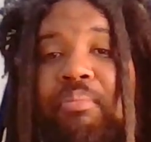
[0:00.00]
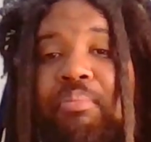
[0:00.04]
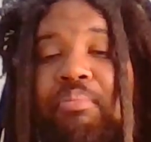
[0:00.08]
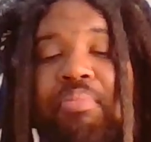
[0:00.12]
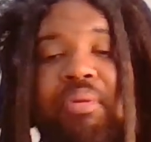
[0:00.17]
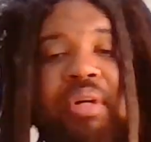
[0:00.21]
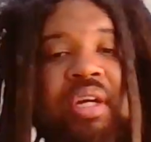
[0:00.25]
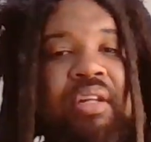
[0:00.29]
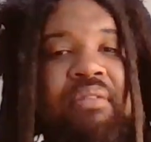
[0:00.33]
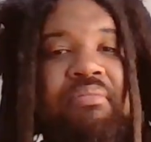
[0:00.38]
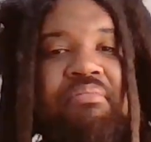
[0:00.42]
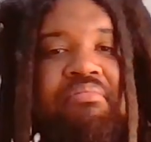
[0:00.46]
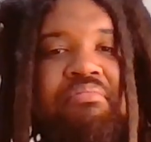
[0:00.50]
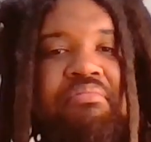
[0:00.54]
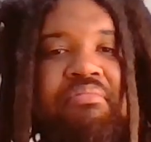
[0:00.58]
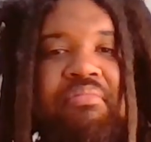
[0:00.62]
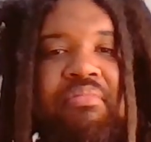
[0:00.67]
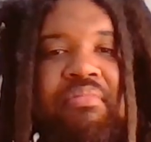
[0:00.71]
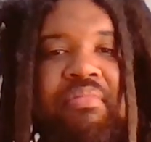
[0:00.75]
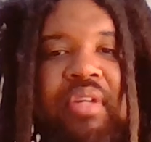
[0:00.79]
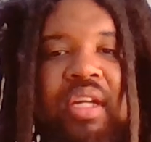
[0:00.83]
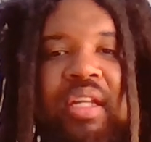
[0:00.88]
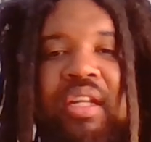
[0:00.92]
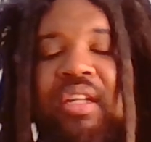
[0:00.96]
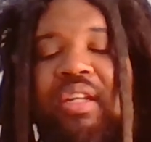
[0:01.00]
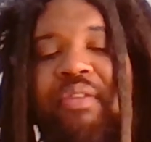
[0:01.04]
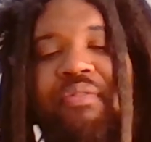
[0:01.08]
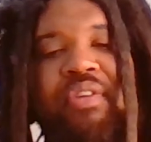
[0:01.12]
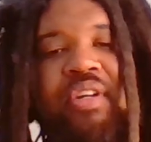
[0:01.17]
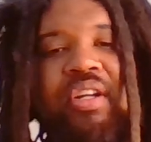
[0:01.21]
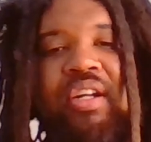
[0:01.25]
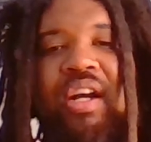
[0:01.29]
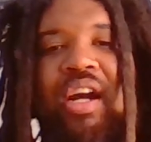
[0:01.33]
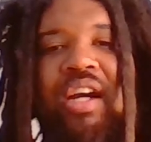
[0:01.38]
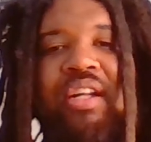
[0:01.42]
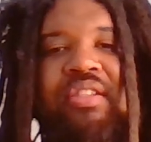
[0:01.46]
but in a
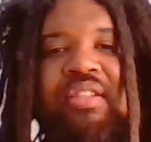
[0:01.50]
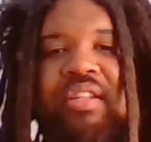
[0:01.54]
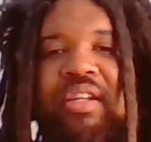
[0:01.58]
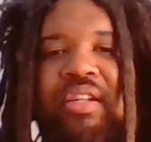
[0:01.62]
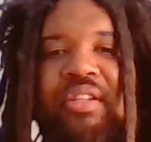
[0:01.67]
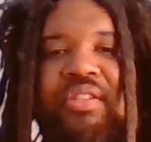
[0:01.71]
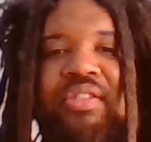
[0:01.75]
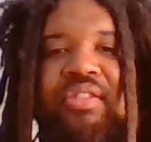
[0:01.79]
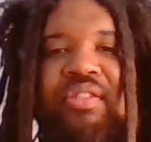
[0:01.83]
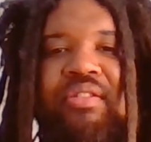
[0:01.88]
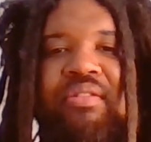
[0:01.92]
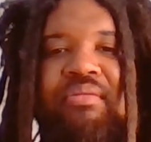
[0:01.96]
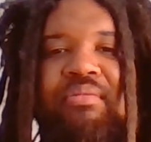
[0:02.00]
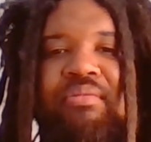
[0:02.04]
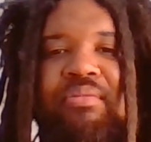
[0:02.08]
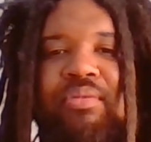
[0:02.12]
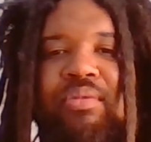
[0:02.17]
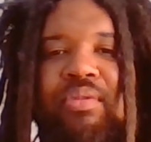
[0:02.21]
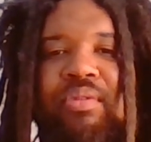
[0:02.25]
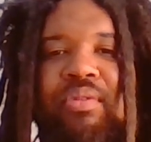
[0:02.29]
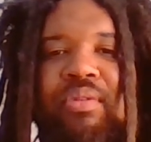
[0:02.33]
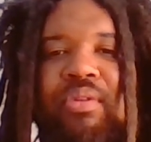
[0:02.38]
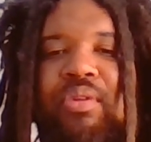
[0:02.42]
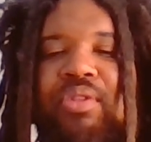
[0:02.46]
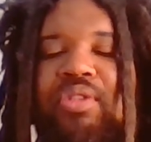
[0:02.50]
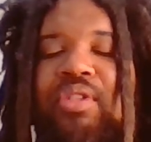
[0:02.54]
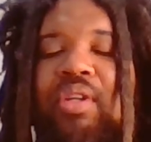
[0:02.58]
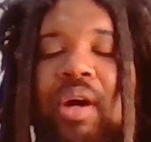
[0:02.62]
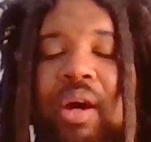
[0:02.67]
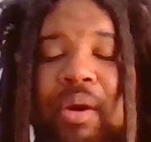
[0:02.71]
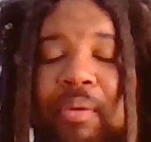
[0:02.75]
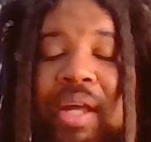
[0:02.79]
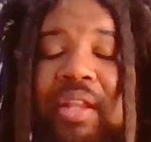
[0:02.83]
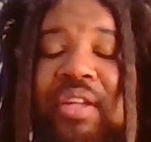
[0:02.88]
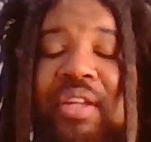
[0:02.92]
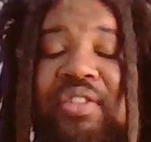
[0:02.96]
different context, or
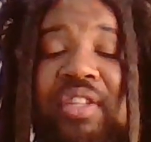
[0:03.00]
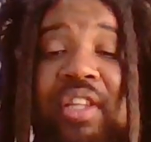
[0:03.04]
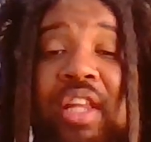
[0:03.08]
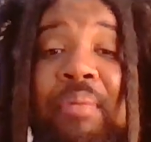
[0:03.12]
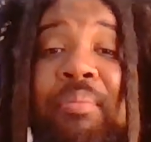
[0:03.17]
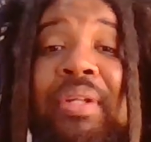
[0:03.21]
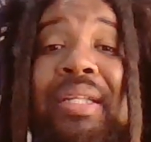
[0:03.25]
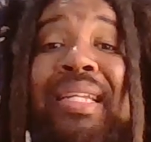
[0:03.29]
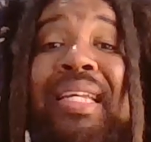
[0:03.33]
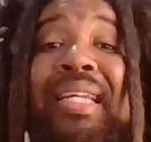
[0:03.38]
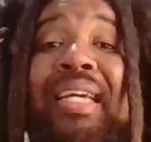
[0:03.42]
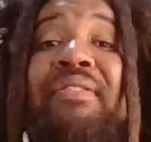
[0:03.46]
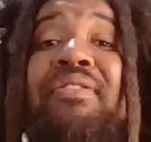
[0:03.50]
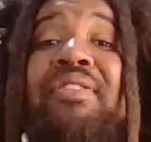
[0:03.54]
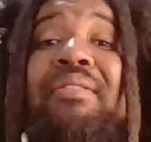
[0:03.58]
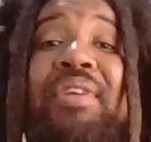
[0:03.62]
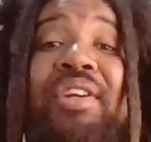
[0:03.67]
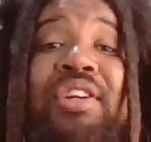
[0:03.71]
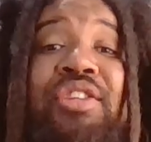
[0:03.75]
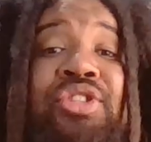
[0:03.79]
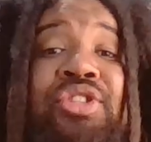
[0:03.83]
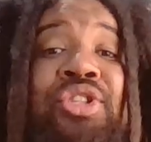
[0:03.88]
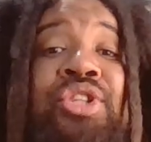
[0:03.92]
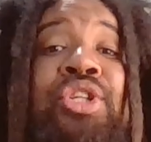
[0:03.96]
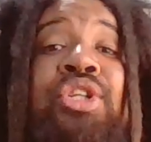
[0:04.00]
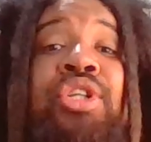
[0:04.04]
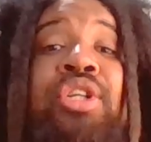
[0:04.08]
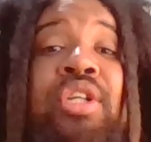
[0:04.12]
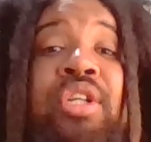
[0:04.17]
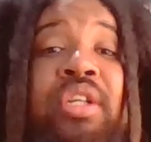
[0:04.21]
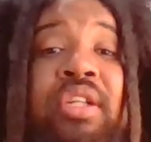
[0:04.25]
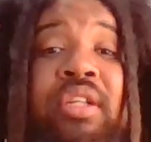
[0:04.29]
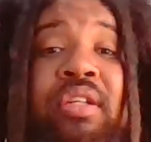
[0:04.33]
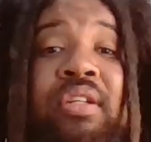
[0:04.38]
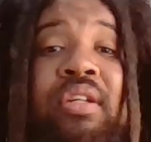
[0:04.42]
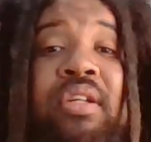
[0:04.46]
I'll rather say they believe something is
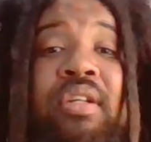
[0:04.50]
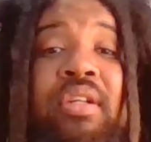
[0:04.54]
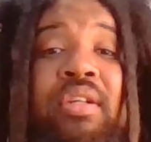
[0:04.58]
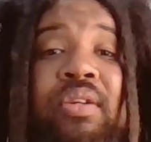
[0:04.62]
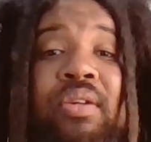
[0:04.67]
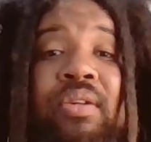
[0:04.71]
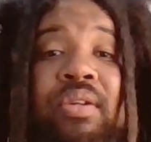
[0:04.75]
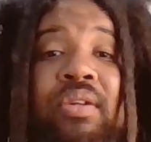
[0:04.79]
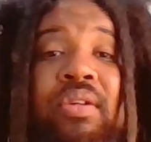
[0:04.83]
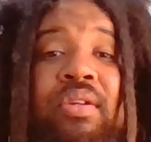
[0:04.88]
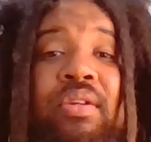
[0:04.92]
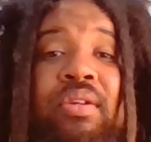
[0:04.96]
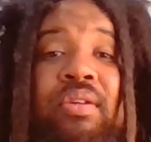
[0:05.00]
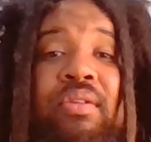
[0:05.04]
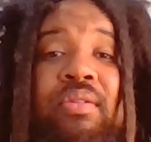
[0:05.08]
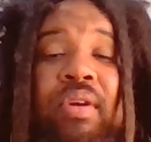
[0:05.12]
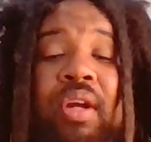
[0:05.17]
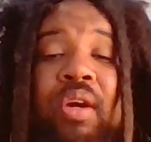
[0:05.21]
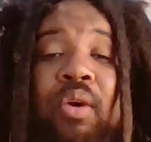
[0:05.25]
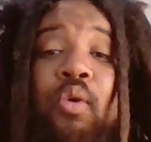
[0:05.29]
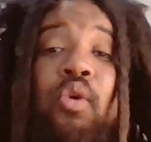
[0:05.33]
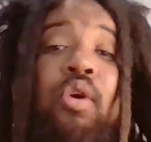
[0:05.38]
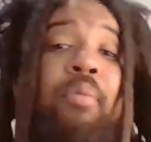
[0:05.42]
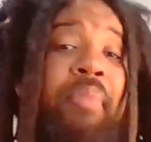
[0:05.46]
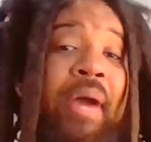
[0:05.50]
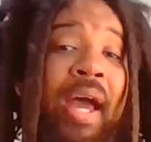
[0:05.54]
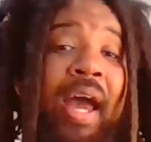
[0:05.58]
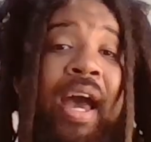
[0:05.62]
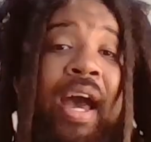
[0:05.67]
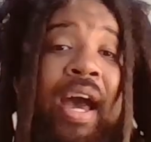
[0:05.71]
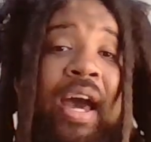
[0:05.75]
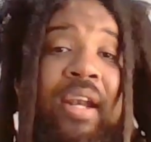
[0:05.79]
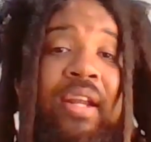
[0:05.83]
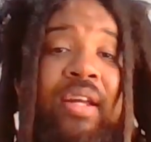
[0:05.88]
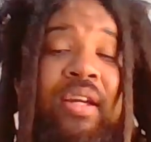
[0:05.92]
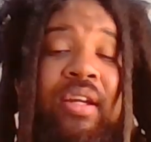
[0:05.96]
good, right, or
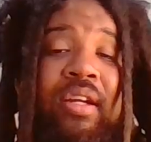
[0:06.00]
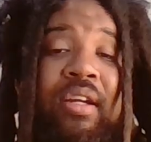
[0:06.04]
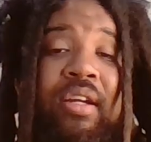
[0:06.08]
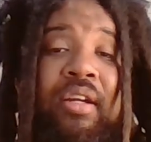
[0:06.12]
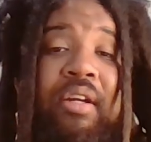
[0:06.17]
bad.